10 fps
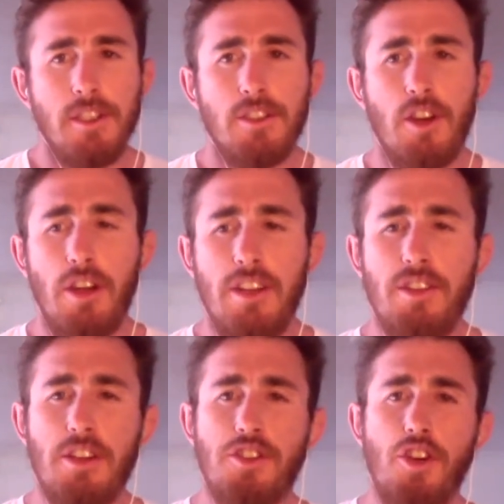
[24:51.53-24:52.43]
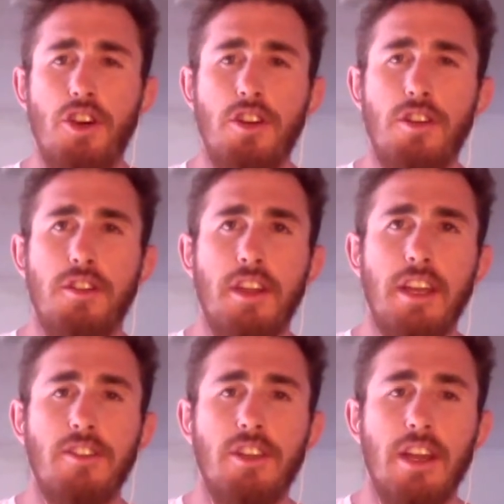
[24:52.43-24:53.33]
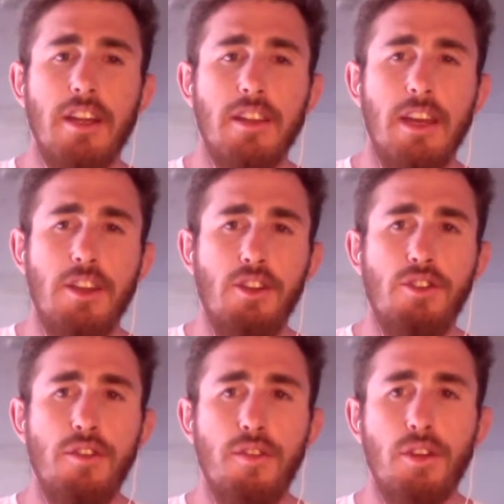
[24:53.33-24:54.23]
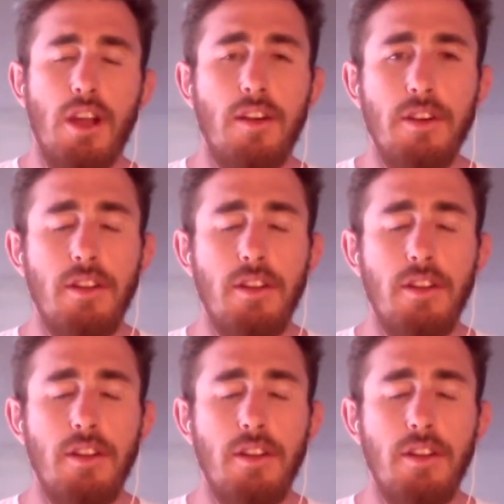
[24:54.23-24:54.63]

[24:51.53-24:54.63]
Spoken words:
So is there certain things that you do for recovery?